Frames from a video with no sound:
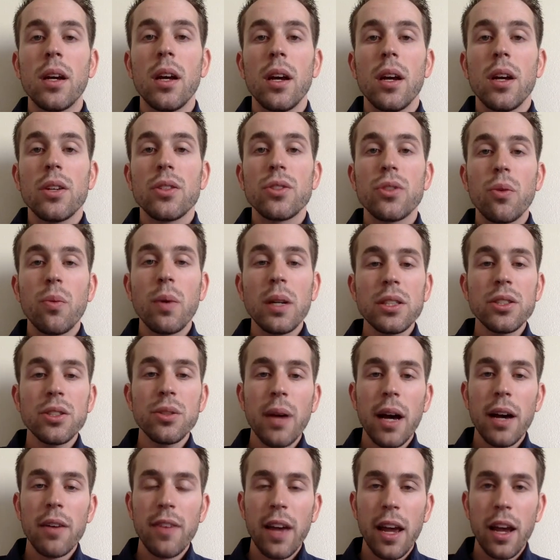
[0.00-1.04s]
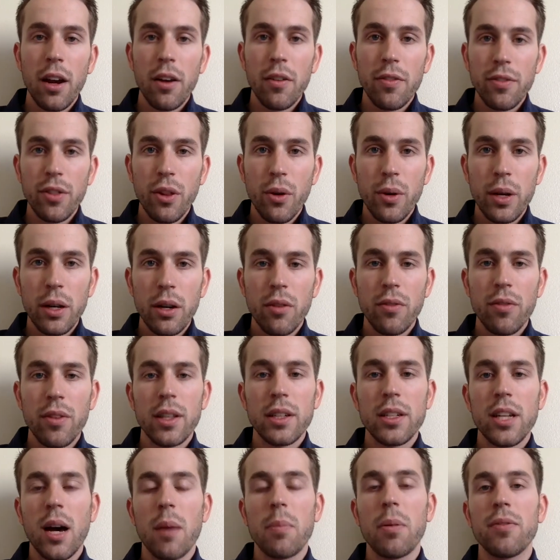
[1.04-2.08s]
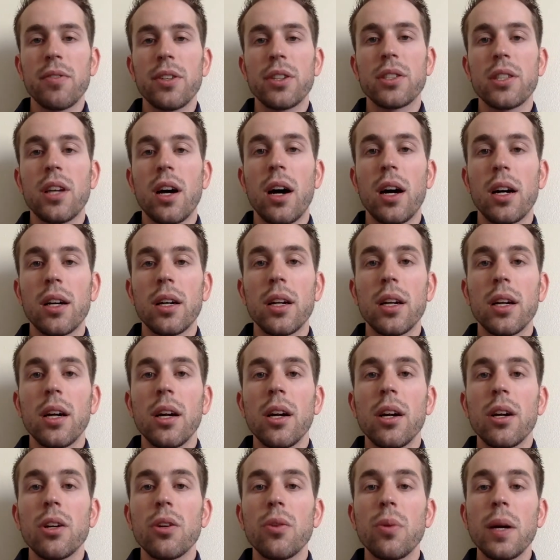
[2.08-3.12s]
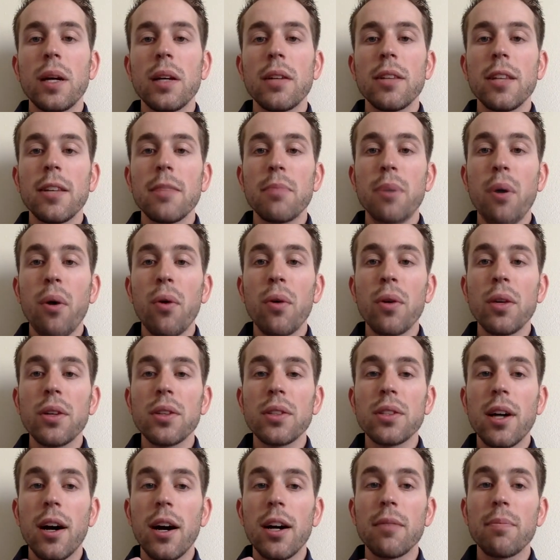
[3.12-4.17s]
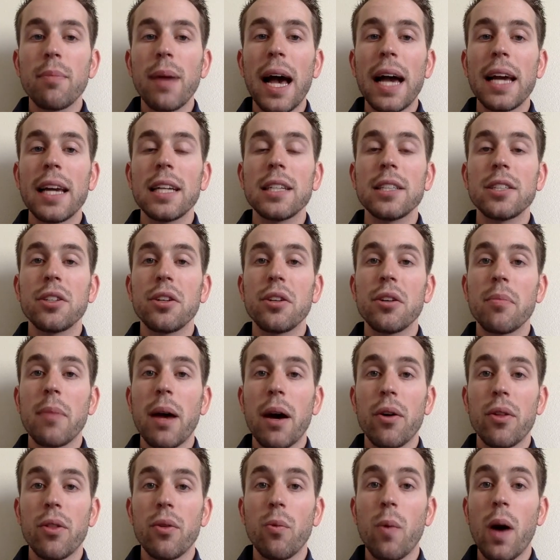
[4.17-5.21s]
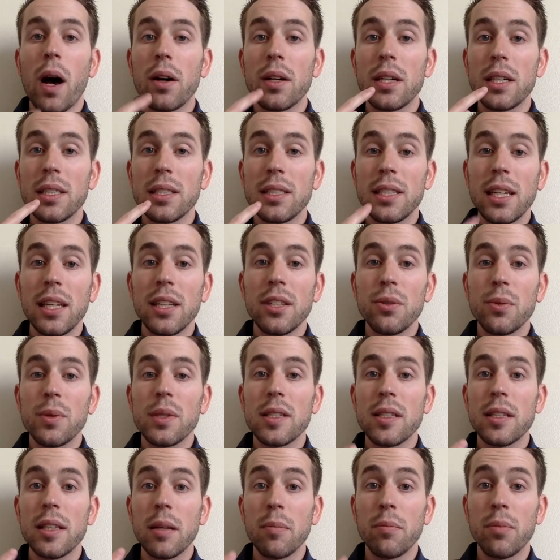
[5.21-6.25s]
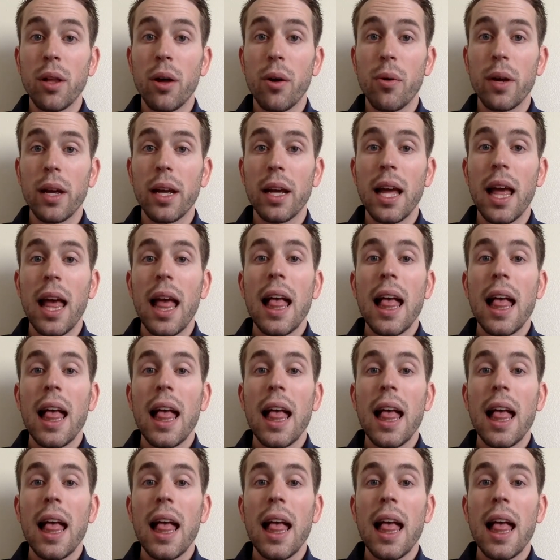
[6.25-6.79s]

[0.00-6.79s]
So once you have air flowing over the top of your tongue, quickly pull your tongue back into your mouth while continuously blowing.